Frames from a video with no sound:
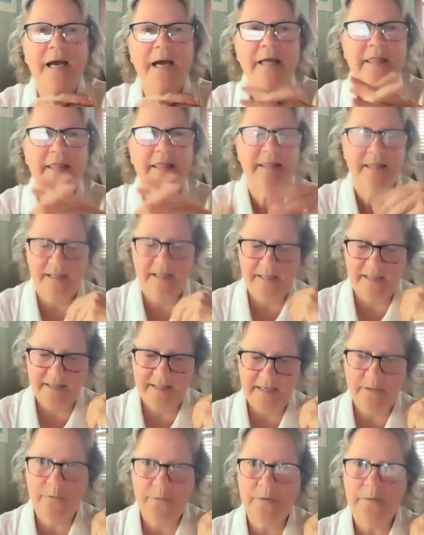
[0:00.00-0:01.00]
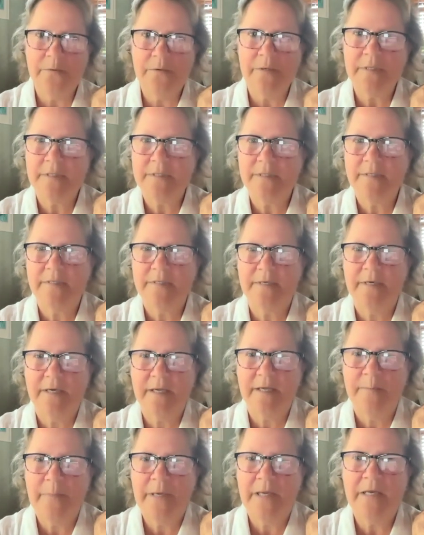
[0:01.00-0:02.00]
I th- I think what we're
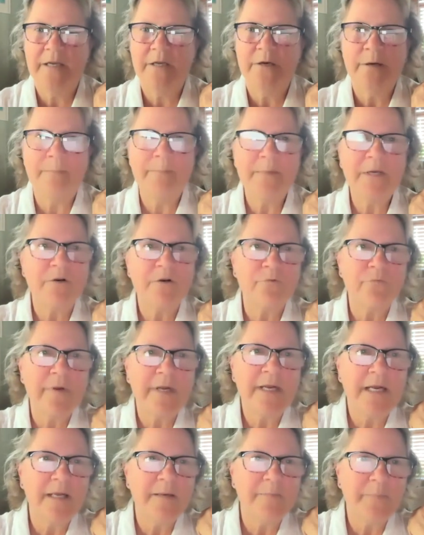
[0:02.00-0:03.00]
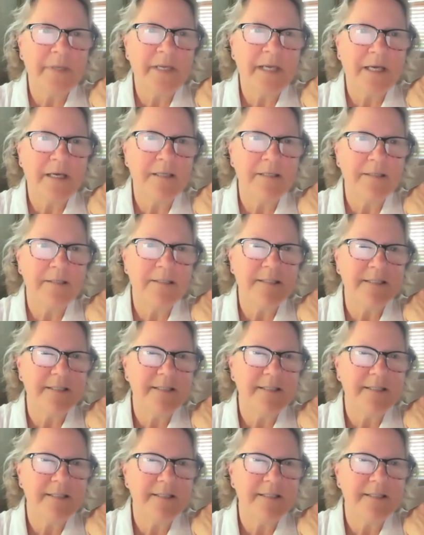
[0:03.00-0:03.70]
talking about, you know, I'm going to read it because